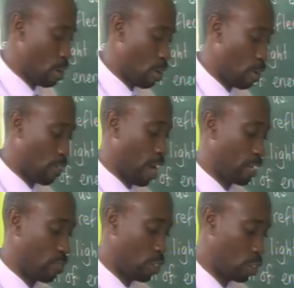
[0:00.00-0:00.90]
of
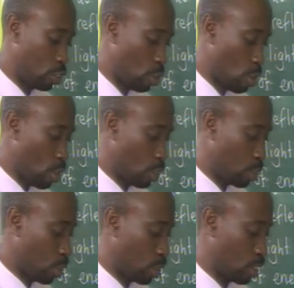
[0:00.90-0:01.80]
artificial
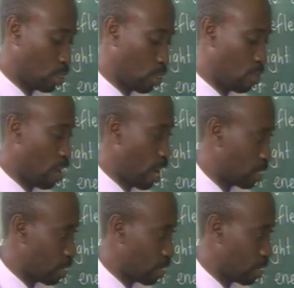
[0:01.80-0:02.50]
sources of light.